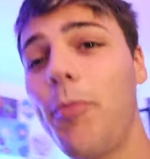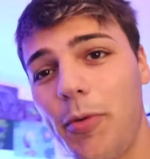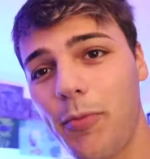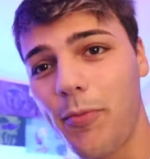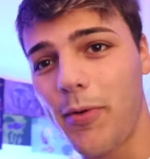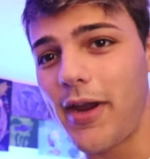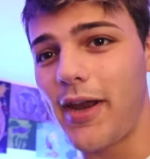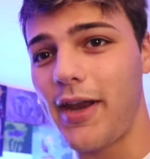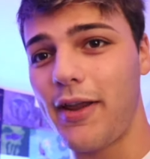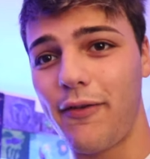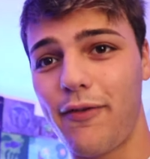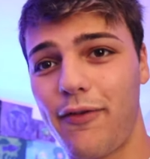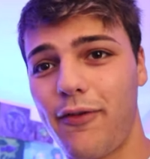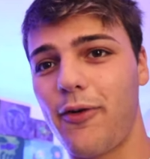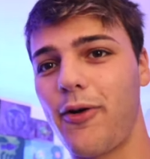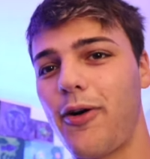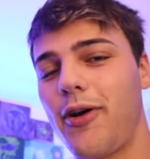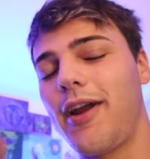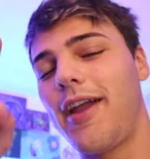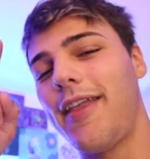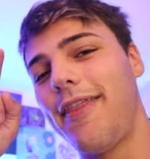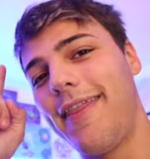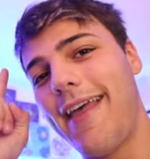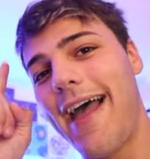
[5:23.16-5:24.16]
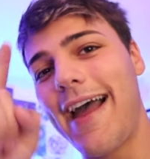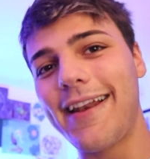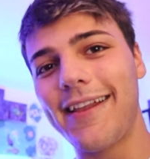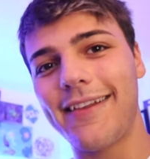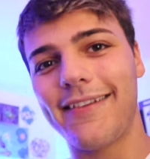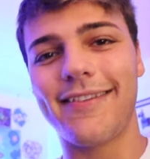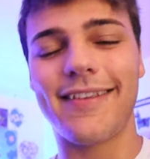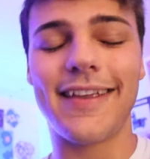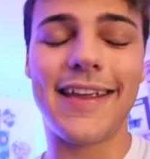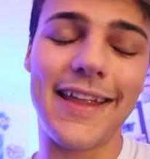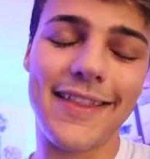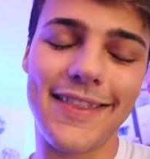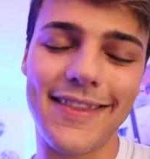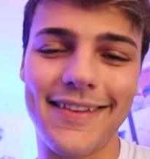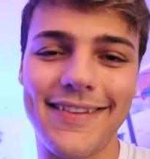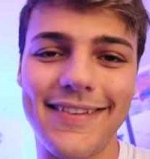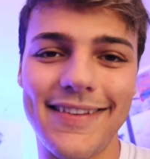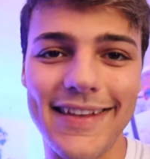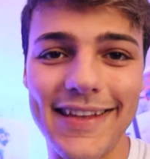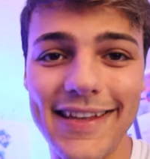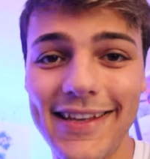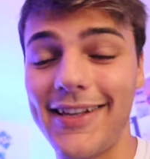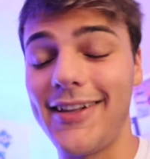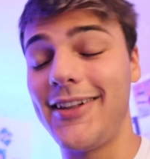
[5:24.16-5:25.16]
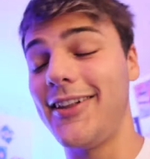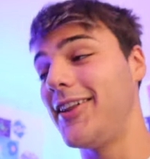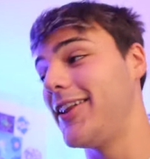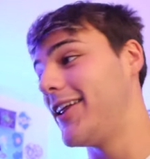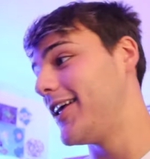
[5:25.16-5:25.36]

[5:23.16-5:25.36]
been waiting for, and that is to get this eel,